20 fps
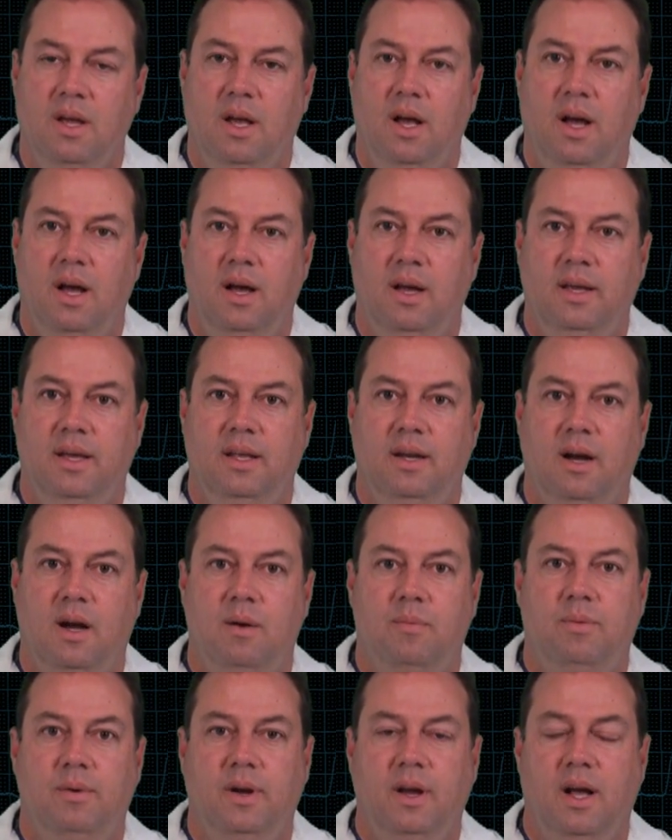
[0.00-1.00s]
uh, in
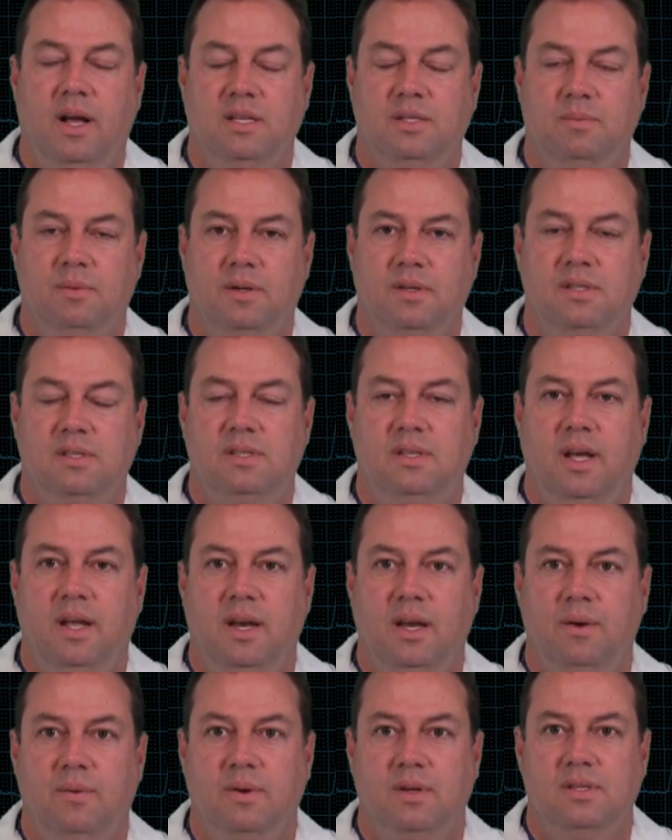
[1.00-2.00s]
our pre-hospital
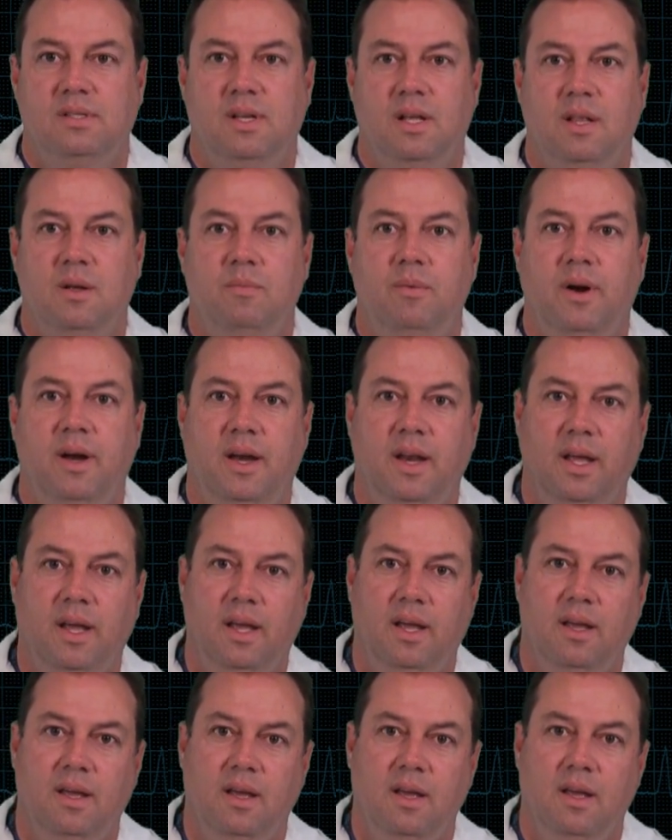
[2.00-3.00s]
study, we're
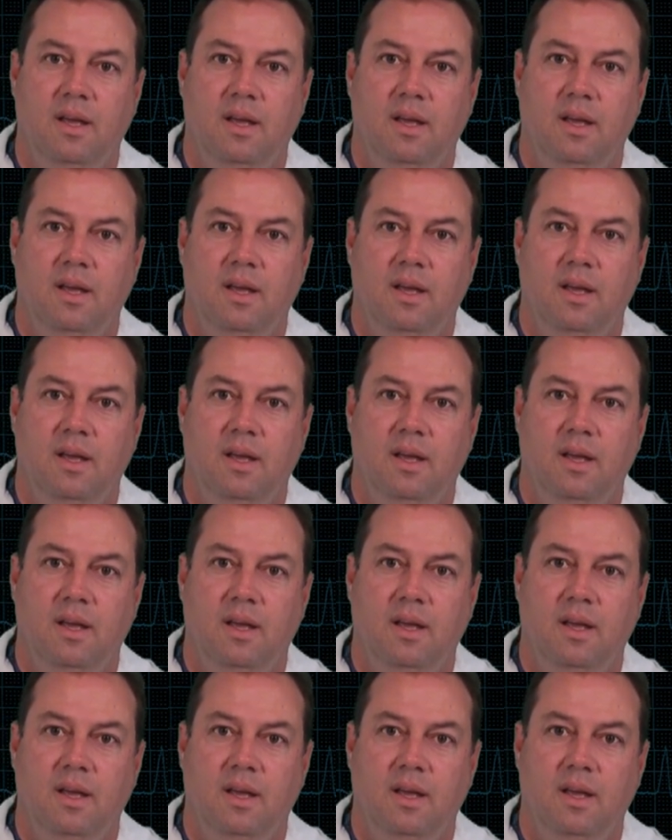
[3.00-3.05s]
celebrating